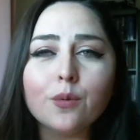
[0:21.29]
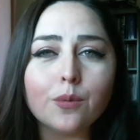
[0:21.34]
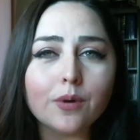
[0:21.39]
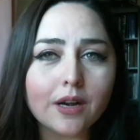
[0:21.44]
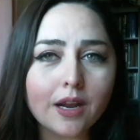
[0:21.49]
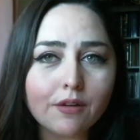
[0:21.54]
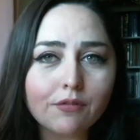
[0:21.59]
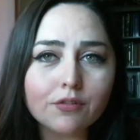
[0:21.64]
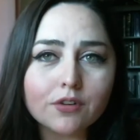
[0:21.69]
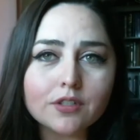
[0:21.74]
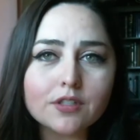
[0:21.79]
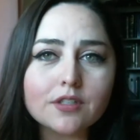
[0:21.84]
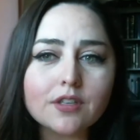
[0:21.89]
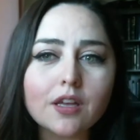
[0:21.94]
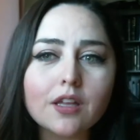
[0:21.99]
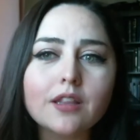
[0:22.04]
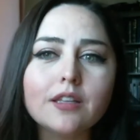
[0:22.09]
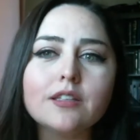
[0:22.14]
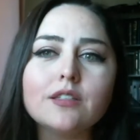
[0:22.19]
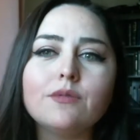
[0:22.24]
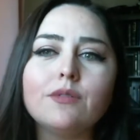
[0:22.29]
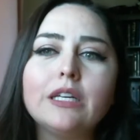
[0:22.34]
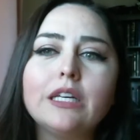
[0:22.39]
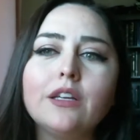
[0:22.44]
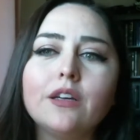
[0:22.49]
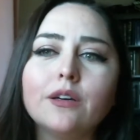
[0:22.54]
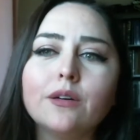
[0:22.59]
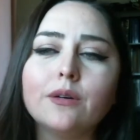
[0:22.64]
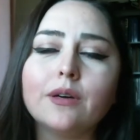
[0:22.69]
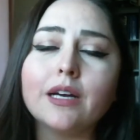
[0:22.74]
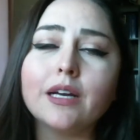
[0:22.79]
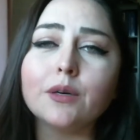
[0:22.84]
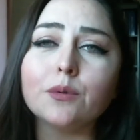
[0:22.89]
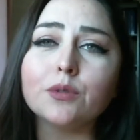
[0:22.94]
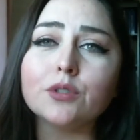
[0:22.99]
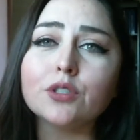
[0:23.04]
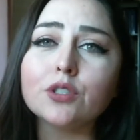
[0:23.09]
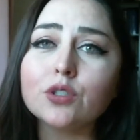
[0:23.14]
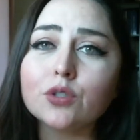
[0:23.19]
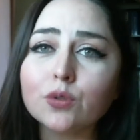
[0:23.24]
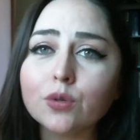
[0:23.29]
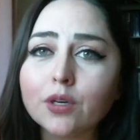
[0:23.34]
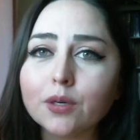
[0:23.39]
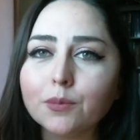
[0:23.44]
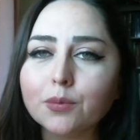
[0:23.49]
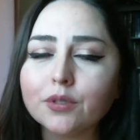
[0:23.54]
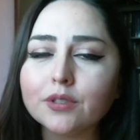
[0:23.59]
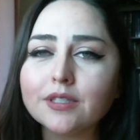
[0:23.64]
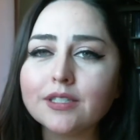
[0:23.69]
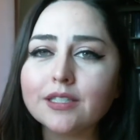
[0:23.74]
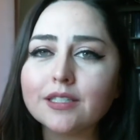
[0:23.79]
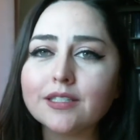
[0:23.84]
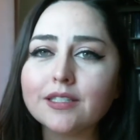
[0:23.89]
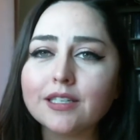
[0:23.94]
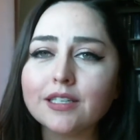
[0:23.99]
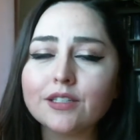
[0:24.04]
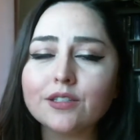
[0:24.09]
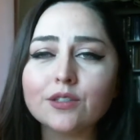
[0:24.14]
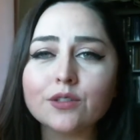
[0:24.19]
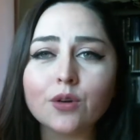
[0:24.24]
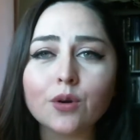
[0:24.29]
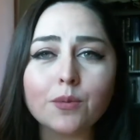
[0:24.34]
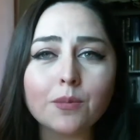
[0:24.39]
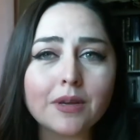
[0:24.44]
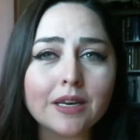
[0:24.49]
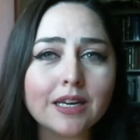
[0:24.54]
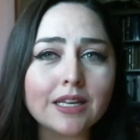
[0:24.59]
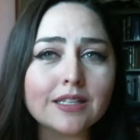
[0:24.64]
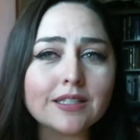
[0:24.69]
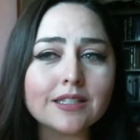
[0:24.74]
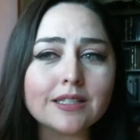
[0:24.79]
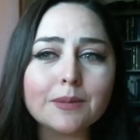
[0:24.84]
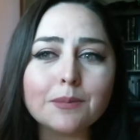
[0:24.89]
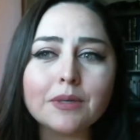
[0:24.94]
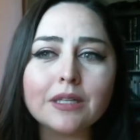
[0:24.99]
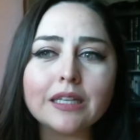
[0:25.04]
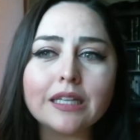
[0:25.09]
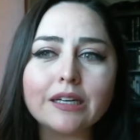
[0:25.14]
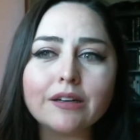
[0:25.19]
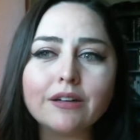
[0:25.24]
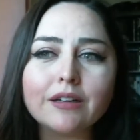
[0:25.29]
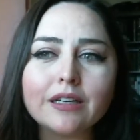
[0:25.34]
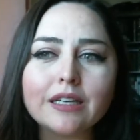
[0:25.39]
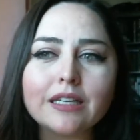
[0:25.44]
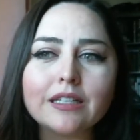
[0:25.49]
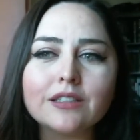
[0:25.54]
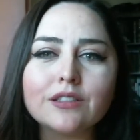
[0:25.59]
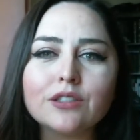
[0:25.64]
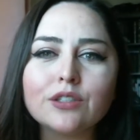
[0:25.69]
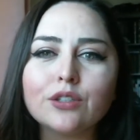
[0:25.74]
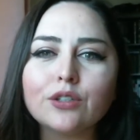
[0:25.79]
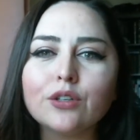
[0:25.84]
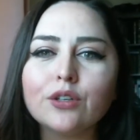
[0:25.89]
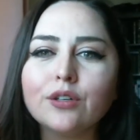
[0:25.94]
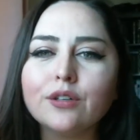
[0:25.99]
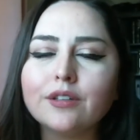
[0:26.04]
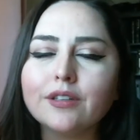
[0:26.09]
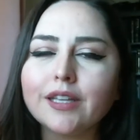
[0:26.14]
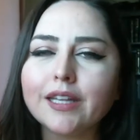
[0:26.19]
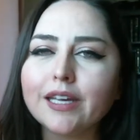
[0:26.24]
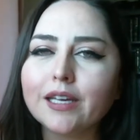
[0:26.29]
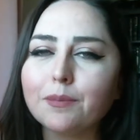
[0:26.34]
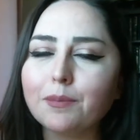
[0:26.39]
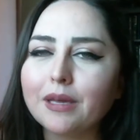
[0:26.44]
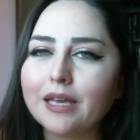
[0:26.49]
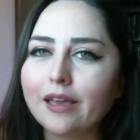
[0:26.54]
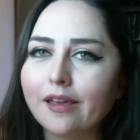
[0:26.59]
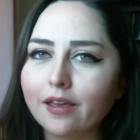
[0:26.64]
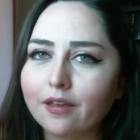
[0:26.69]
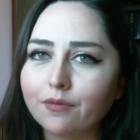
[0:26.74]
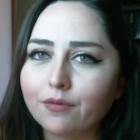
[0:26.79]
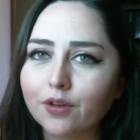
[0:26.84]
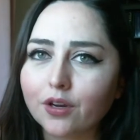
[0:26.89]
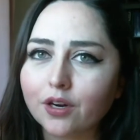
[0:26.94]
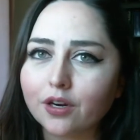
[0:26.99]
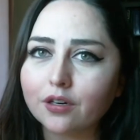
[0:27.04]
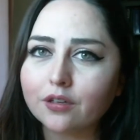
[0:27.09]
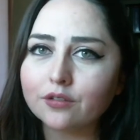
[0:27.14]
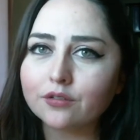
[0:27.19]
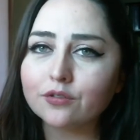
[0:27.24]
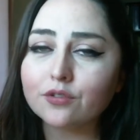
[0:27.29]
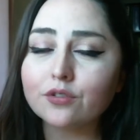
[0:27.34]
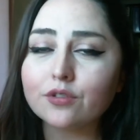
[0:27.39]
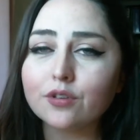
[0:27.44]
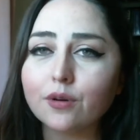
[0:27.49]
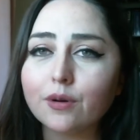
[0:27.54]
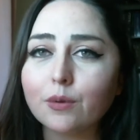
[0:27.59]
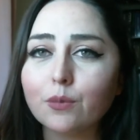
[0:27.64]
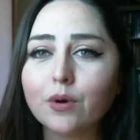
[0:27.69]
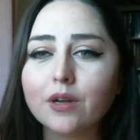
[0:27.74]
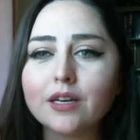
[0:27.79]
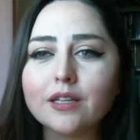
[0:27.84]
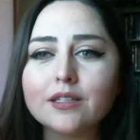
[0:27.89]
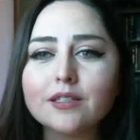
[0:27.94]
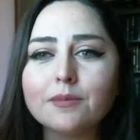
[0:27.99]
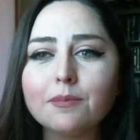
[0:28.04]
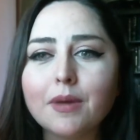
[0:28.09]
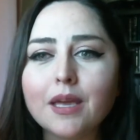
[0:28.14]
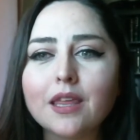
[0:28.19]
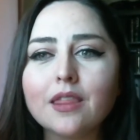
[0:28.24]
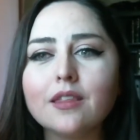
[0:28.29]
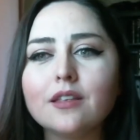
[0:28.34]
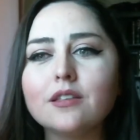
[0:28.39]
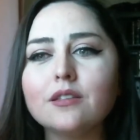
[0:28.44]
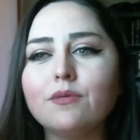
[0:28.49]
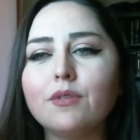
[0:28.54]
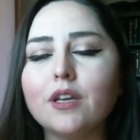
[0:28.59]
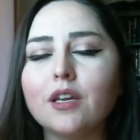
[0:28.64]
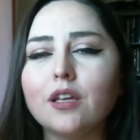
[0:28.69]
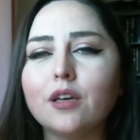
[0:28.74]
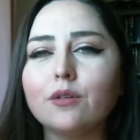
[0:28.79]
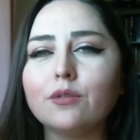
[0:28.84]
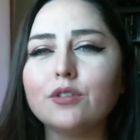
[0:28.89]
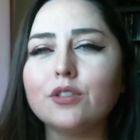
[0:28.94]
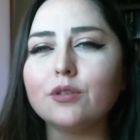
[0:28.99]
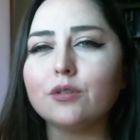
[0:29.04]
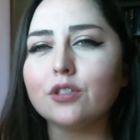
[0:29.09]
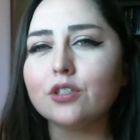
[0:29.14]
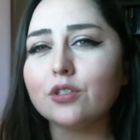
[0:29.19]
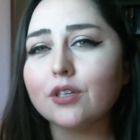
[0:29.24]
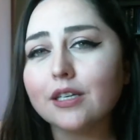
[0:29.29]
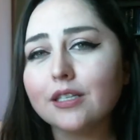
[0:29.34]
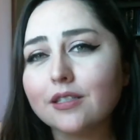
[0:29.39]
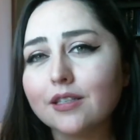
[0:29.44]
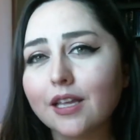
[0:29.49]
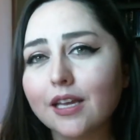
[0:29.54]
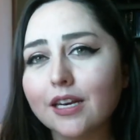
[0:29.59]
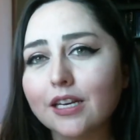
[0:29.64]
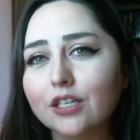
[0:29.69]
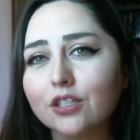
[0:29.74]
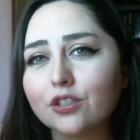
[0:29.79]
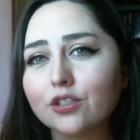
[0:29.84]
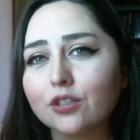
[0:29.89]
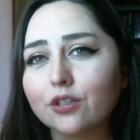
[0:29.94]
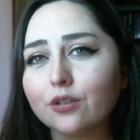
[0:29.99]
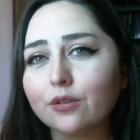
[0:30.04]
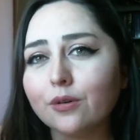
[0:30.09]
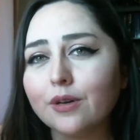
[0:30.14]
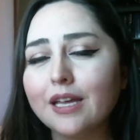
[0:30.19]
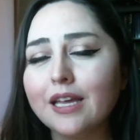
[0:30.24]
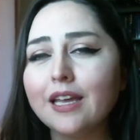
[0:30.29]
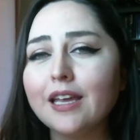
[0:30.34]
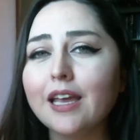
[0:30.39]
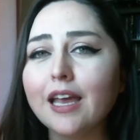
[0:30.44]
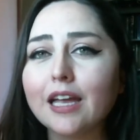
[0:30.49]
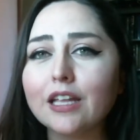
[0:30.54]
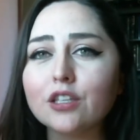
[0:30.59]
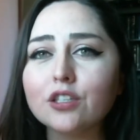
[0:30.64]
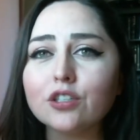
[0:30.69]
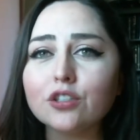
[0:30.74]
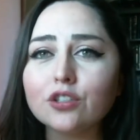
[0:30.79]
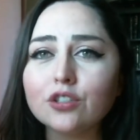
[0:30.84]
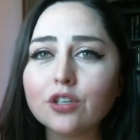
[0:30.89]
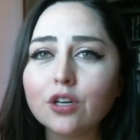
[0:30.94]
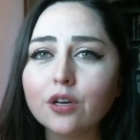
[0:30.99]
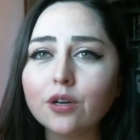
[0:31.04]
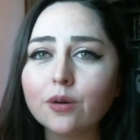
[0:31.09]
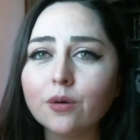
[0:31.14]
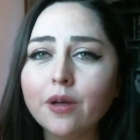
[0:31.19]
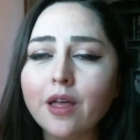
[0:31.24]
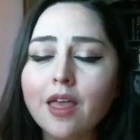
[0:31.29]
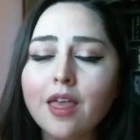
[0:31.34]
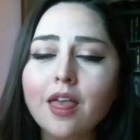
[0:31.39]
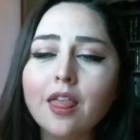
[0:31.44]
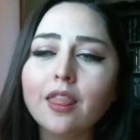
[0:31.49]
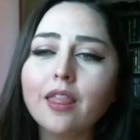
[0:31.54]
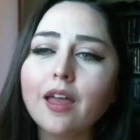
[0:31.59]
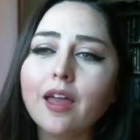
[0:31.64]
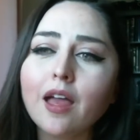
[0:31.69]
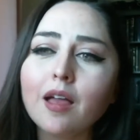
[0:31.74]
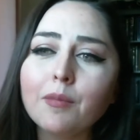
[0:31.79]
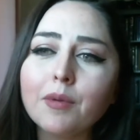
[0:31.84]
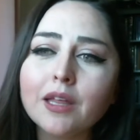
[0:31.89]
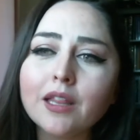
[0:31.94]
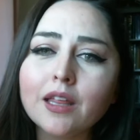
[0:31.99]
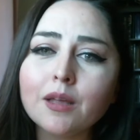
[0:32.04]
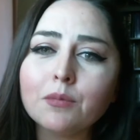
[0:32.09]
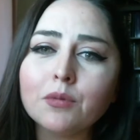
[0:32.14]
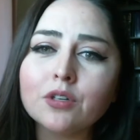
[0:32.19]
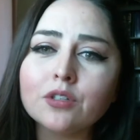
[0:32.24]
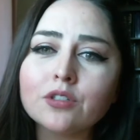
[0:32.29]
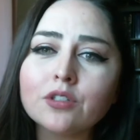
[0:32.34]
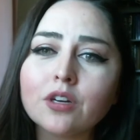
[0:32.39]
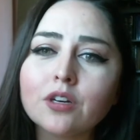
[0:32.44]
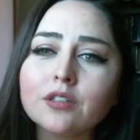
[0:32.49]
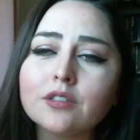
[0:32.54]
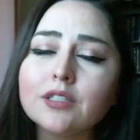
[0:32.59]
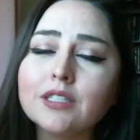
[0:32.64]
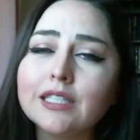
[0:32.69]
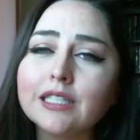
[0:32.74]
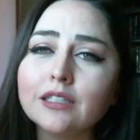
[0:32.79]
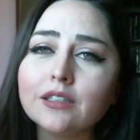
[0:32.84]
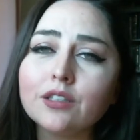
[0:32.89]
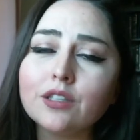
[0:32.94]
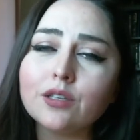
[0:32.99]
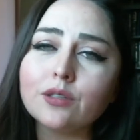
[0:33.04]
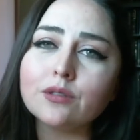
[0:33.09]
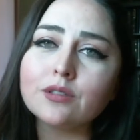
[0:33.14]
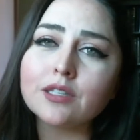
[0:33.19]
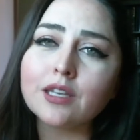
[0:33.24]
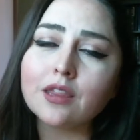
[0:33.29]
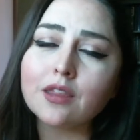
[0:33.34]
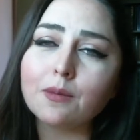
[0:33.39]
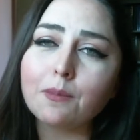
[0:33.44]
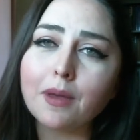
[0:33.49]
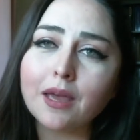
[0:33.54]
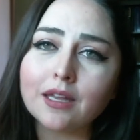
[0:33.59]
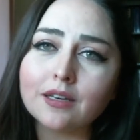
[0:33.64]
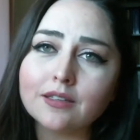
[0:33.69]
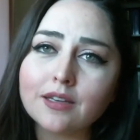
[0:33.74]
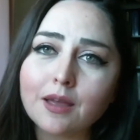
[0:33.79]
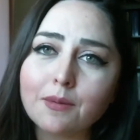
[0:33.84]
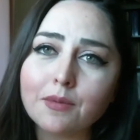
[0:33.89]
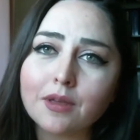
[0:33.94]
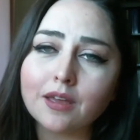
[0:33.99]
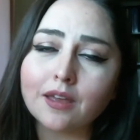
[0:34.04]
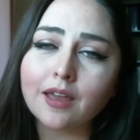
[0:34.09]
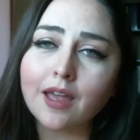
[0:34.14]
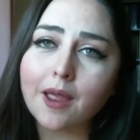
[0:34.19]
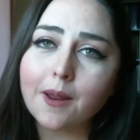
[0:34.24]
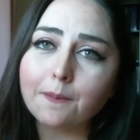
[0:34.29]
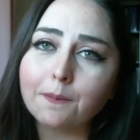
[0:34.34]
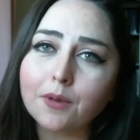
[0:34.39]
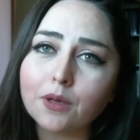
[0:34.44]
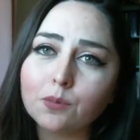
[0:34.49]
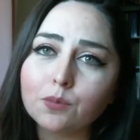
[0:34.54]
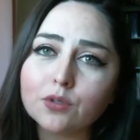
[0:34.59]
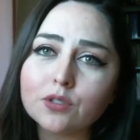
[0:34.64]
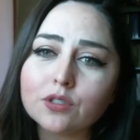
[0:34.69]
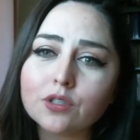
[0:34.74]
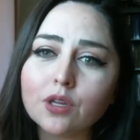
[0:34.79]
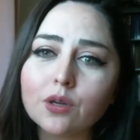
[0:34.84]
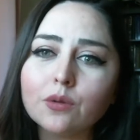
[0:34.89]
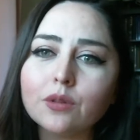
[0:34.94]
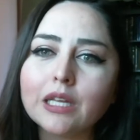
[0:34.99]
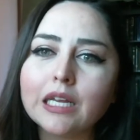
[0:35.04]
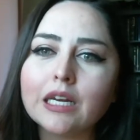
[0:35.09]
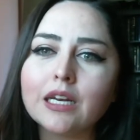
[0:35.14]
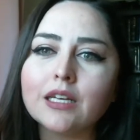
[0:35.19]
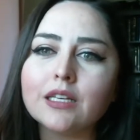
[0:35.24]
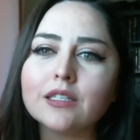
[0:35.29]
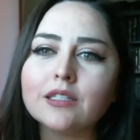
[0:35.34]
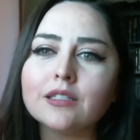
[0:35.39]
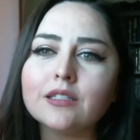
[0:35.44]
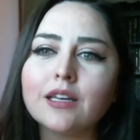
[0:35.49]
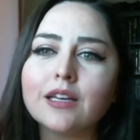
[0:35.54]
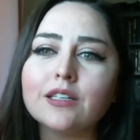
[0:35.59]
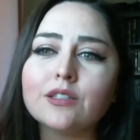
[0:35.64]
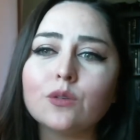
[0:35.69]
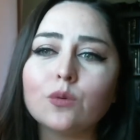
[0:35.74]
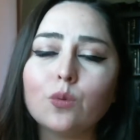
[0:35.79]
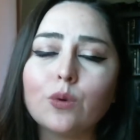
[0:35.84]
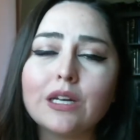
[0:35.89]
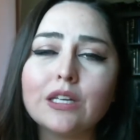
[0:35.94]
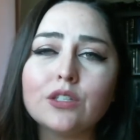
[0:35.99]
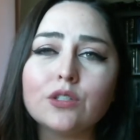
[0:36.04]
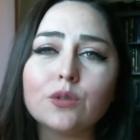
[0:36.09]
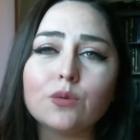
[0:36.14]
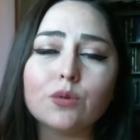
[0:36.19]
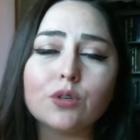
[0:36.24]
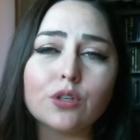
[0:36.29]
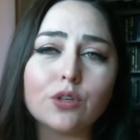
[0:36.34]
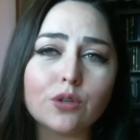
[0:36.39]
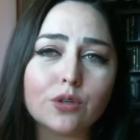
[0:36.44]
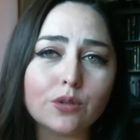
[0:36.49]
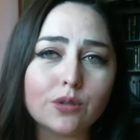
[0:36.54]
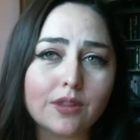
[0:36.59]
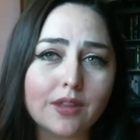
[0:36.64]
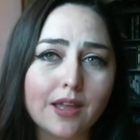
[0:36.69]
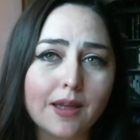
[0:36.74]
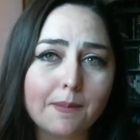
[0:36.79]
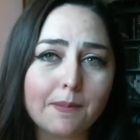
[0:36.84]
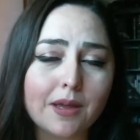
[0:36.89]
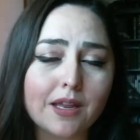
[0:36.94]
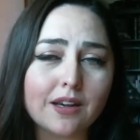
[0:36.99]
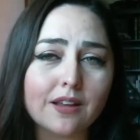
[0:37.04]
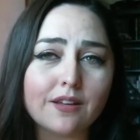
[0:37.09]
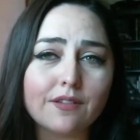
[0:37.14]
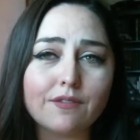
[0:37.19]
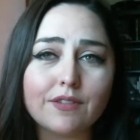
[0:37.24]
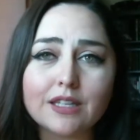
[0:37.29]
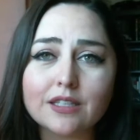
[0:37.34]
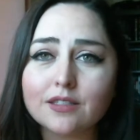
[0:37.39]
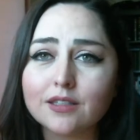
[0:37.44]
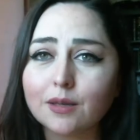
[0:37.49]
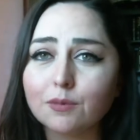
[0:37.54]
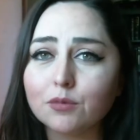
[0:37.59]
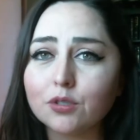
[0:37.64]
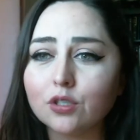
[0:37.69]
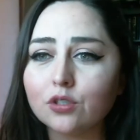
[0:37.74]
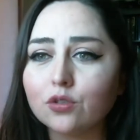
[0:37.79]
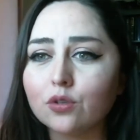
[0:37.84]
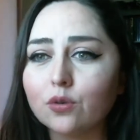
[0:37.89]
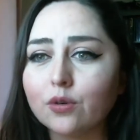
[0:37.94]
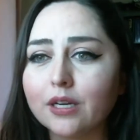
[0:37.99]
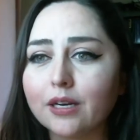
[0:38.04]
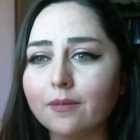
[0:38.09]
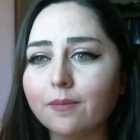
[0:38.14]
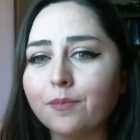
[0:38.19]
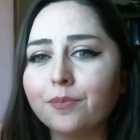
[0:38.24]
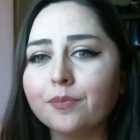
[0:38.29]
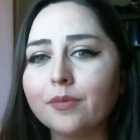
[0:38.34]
When I first saw this video, I was troubled to see so many similarities to cult-like behavior. So I wanted to make this video to address that issue and to show that MLMers are still using the pandemic and people's loneliness as a way to recruit them and convince them to join.